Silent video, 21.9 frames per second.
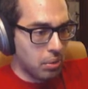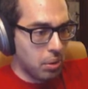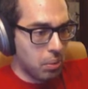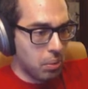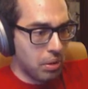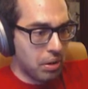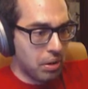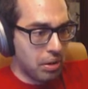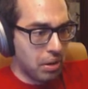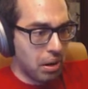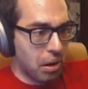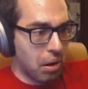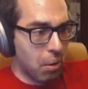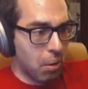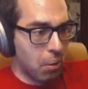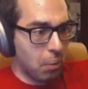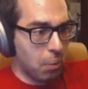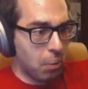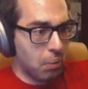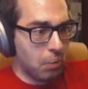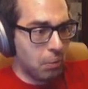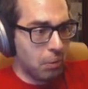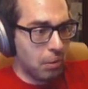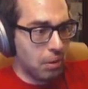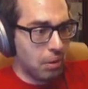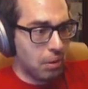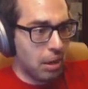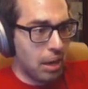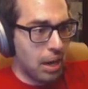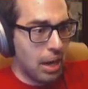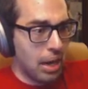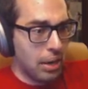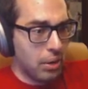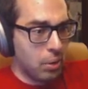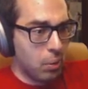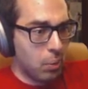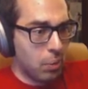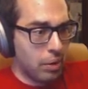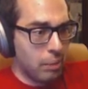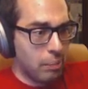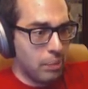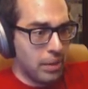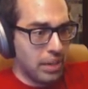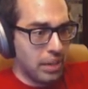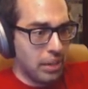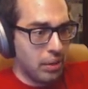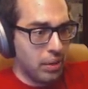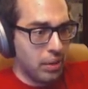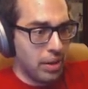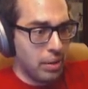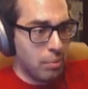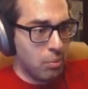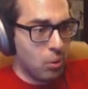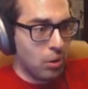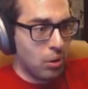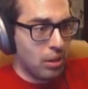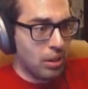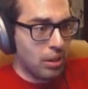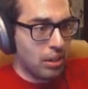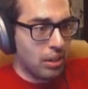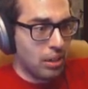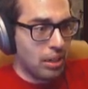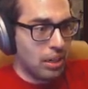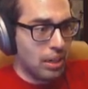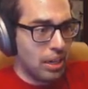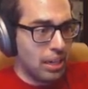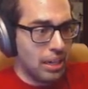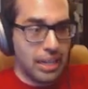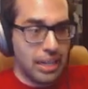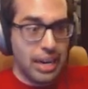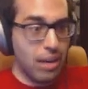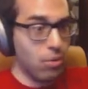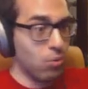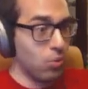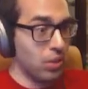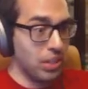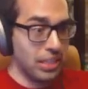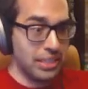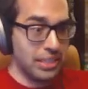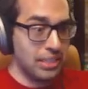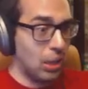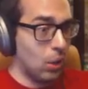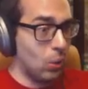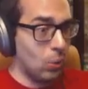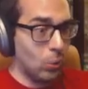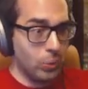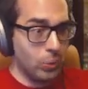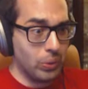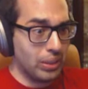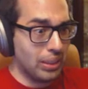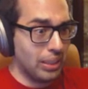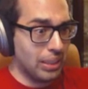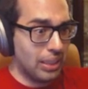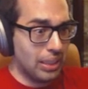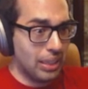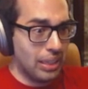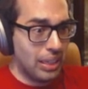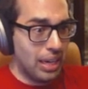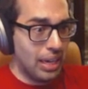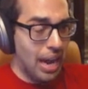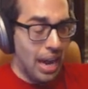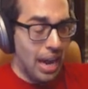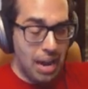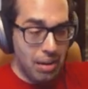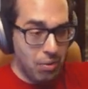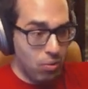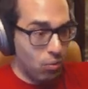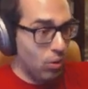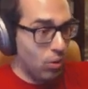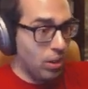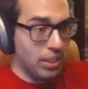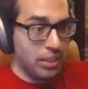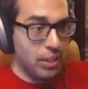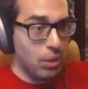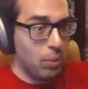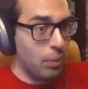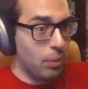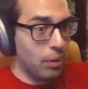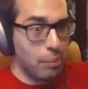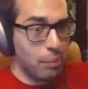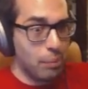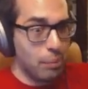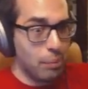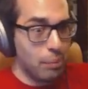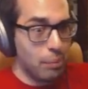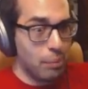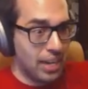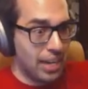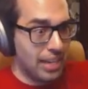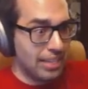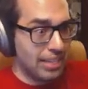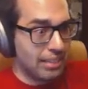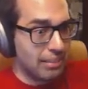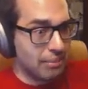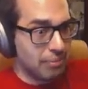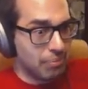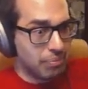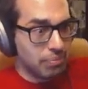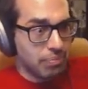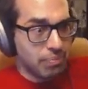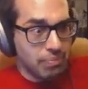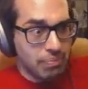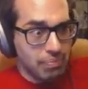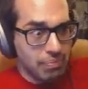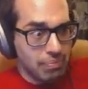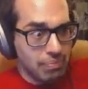I don't know where to go. I don't want to be here anymore. Like, I really don't. I really don't want to be here, guys.